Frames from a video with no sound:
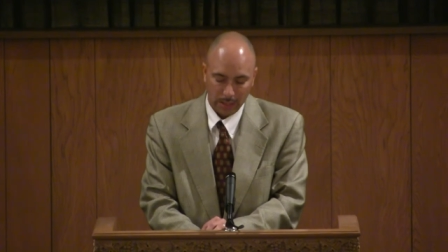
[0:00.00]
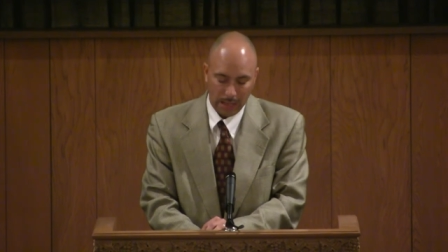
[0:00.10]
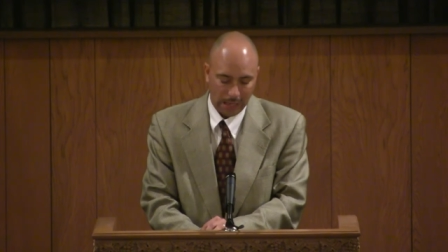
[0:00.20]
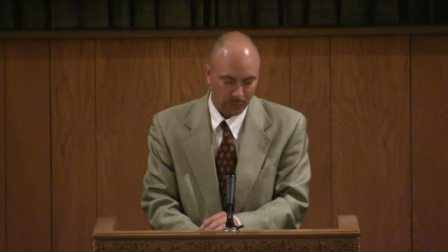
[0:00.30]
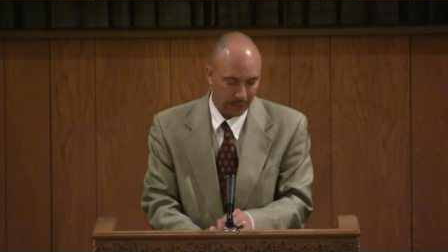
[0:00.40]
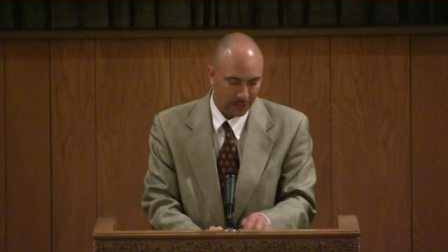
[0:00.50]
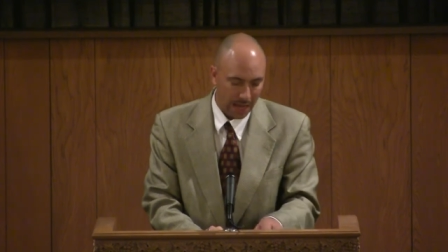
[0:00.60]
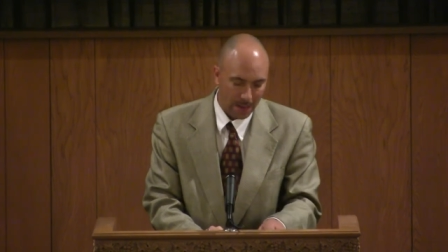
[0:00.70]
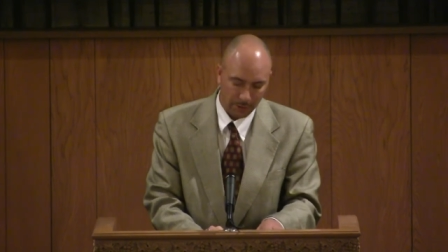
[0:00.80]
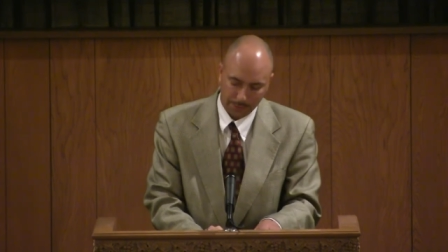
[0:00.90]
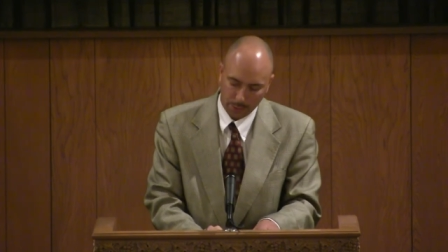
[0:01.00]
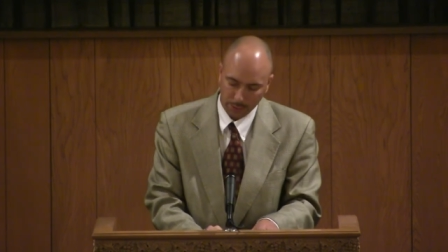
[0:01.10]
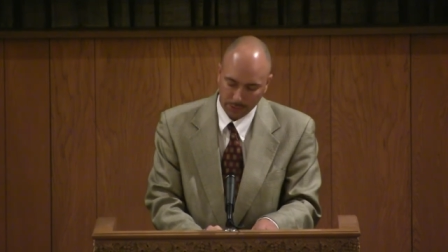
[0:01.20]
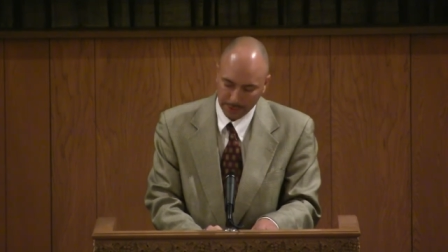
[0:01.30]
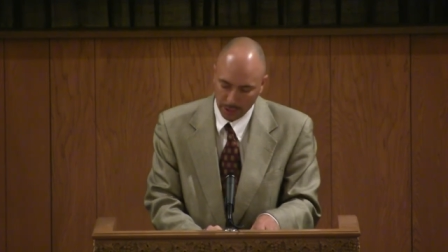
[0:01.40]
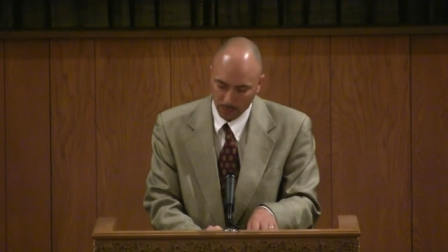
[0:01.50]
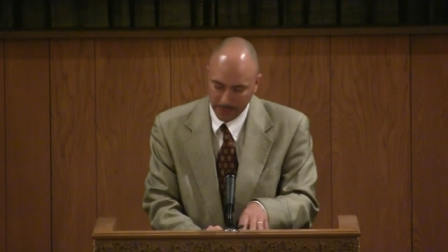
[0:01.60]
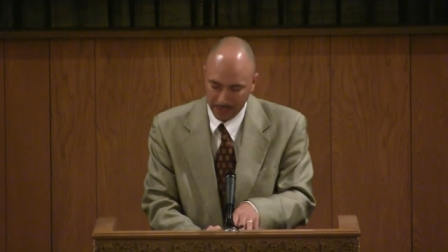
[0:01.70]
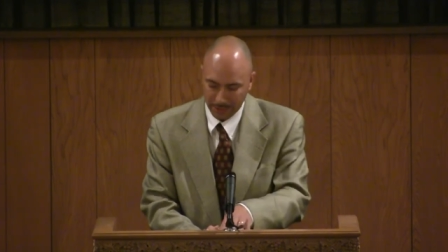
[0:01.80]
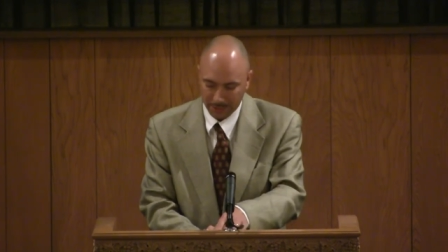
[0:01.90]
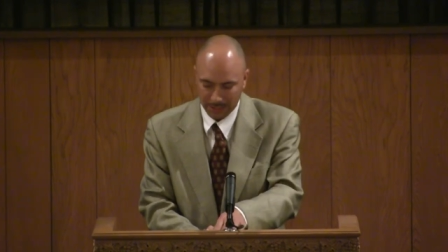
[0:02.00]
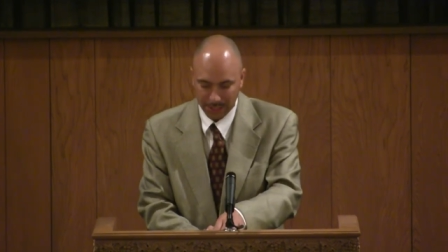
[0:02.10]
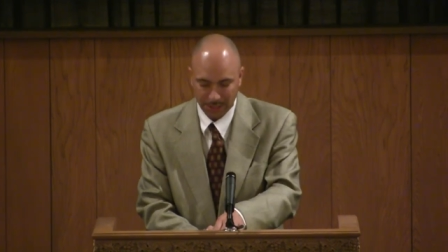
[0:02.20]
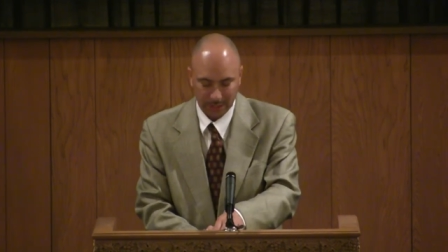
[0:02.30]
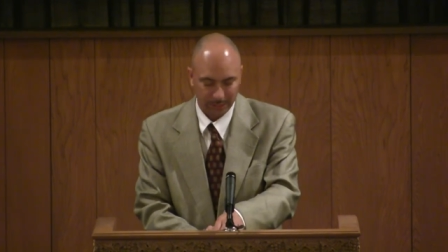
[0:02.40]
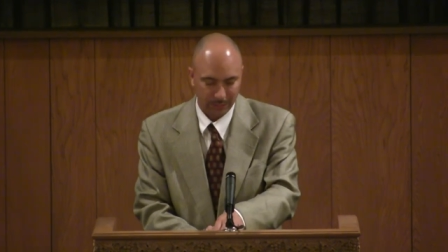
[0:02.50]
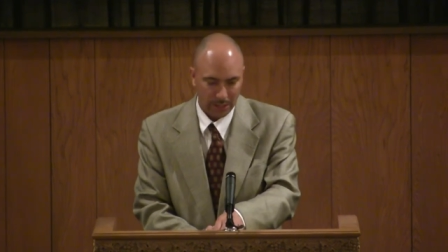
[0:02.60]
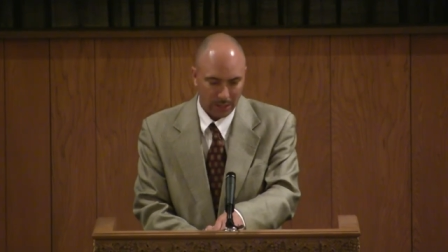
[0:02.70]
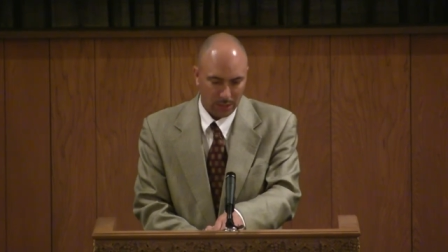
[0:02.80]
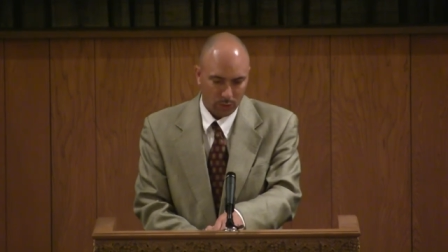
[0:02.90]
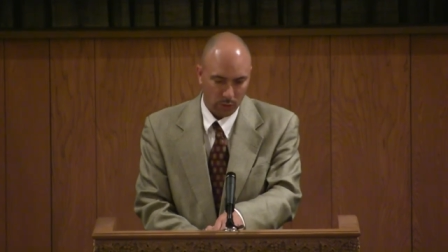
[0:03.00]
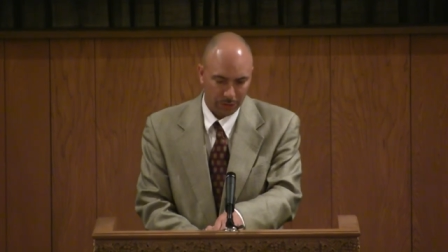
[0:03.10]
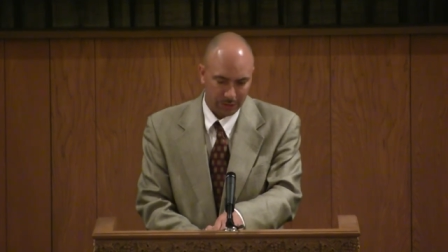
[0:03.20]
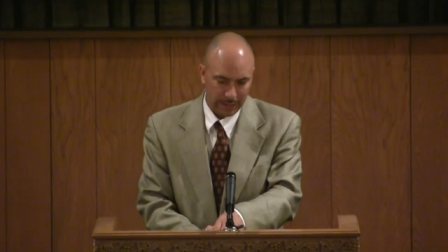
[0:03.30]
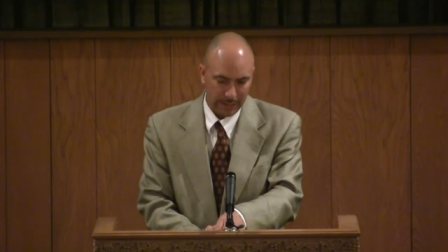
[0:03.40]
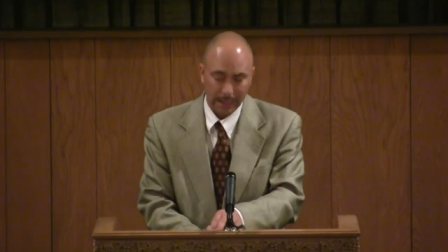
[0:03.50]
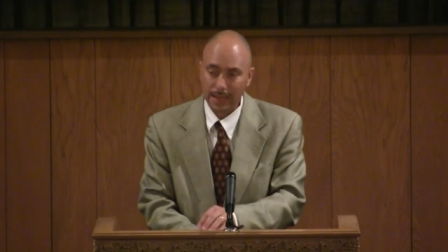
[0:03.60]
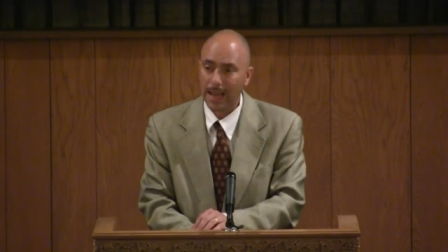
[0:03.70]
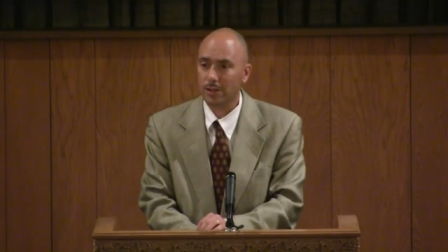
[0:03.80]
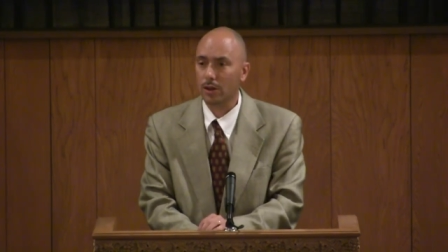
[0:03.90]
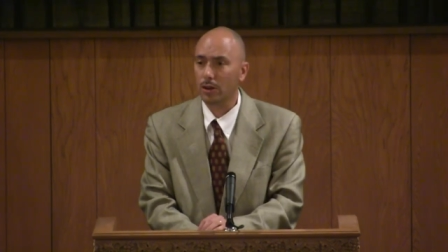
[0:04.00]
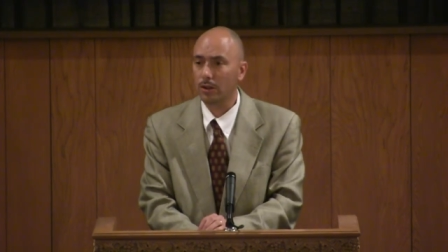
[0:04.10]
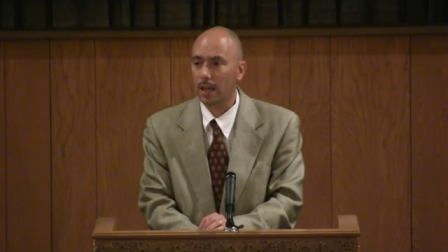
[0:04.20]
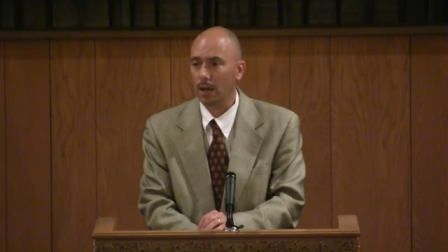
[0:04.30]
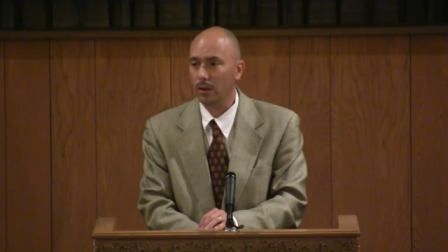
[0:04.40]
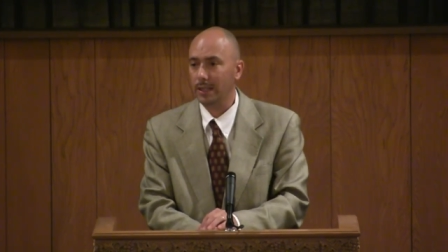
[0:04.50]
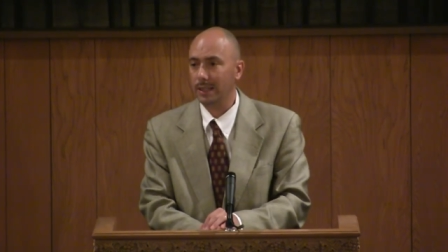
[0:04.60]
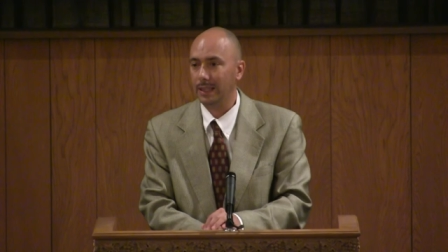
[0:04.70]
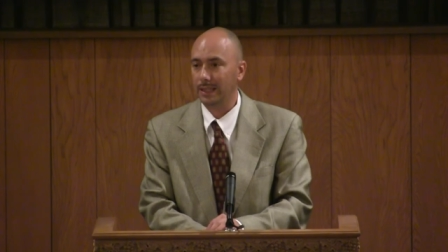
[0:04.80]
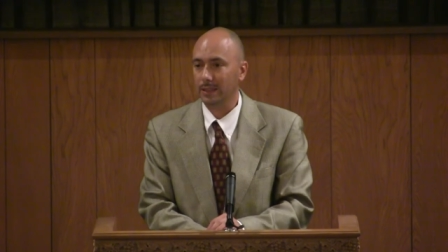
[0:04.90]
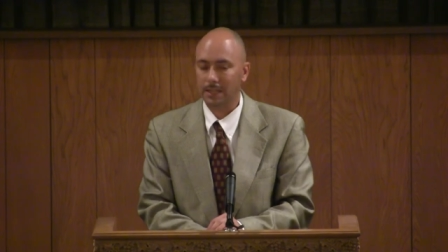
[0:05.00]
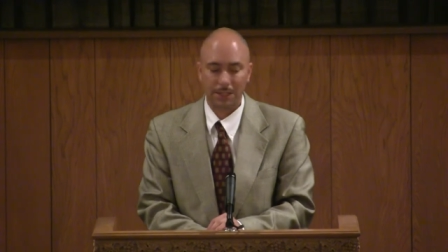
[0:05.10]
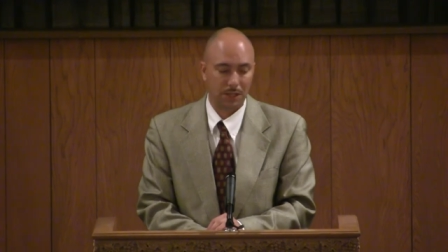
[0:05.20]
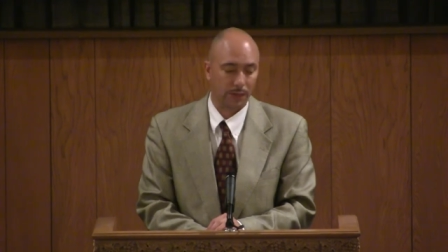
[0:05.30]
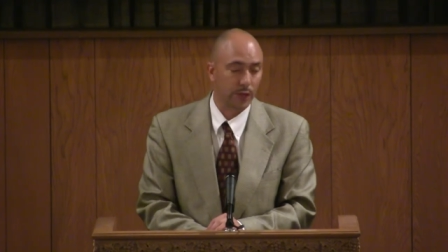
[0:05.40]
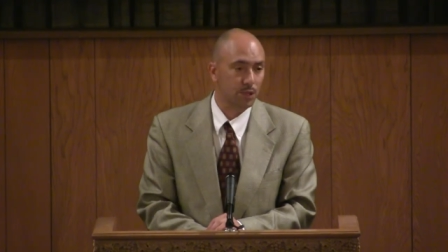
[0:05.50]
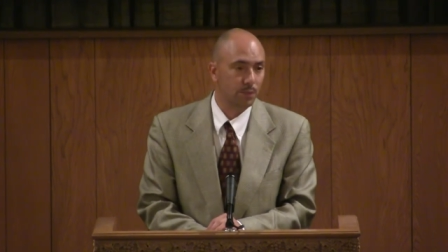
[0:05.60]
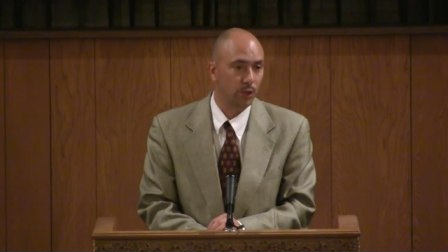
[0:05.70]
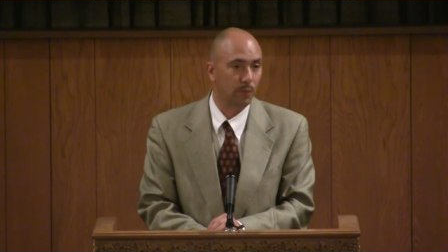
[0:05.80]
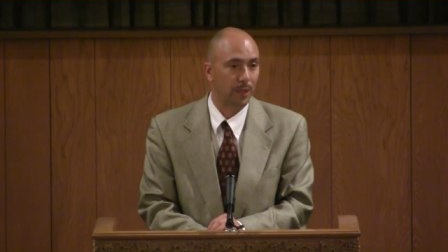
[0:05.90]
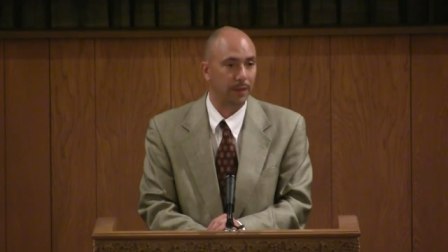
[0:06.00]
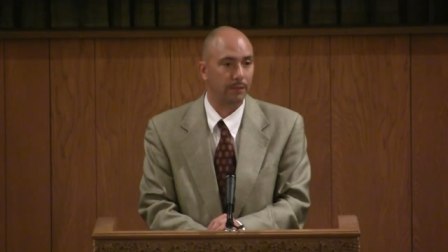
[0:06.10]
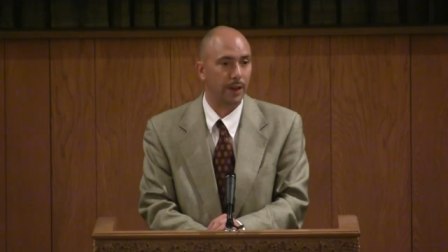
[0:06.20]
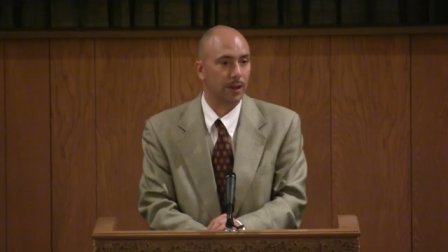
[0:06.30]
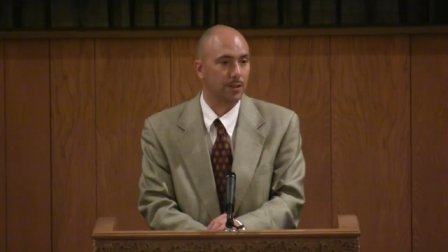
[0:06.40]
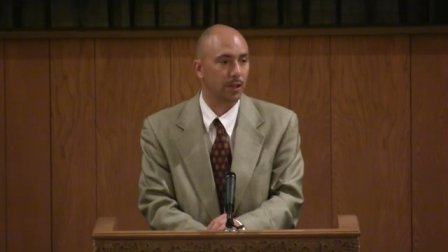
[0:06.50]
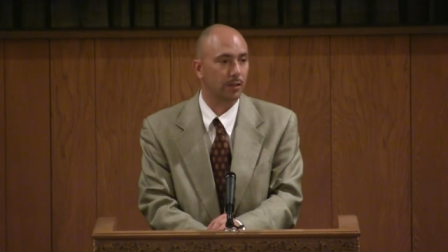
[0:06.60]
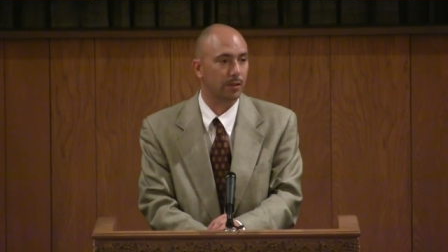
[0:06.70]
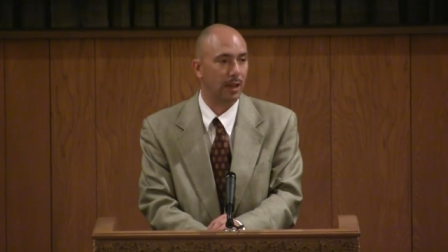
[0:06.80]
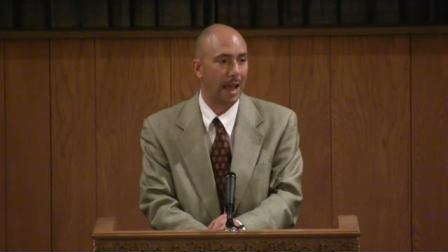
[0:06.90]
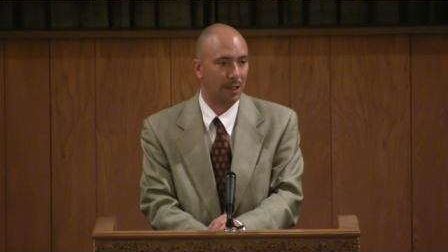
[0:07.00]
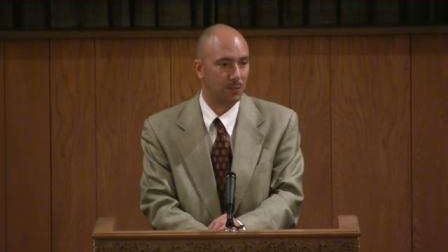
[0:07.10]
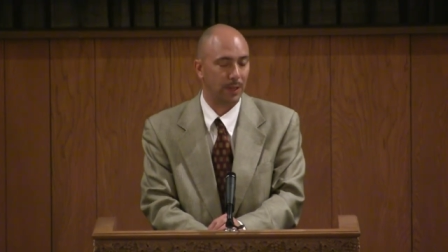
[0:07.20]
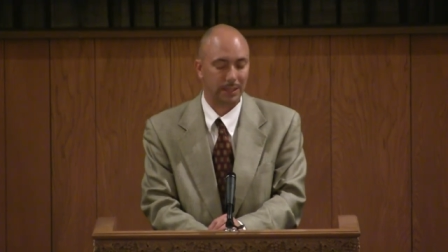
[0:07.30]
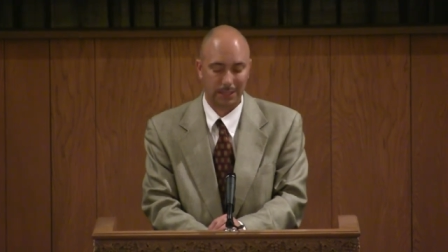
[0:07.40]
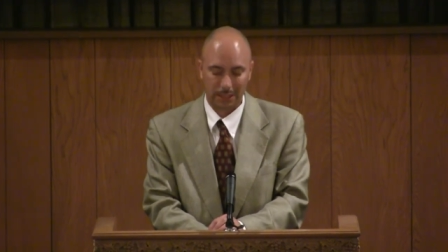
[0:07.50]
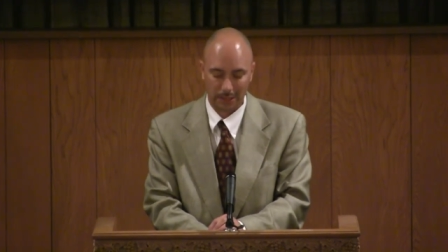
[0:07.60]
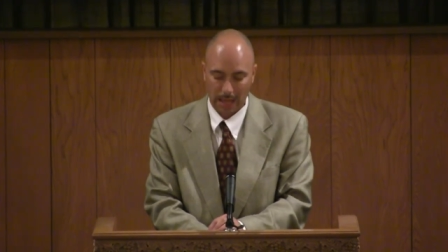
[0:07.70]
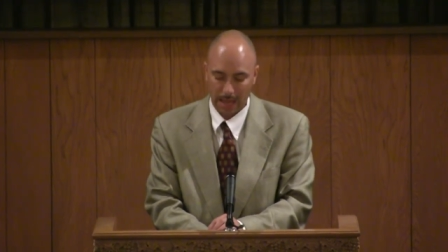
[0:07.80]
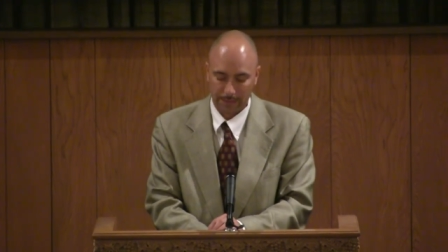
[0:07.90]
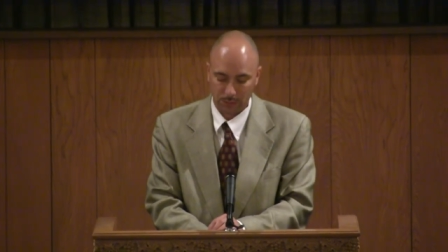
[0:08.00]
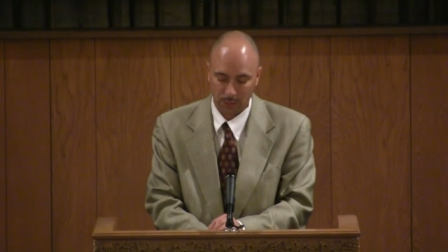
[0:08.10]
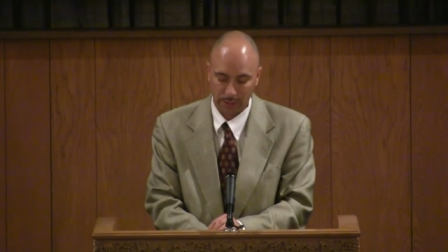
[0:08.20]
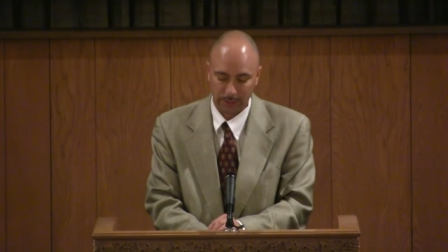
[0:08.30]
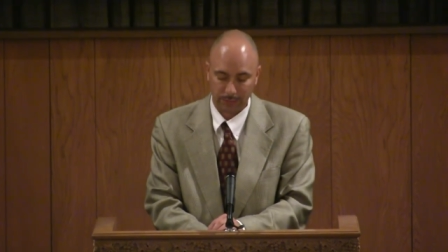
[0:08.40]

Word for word: As we examine the fruits of Joe Beam and his teaching, we'll see that he has erred not only in, in the teaching of this book, but in various other aspects in his life as well.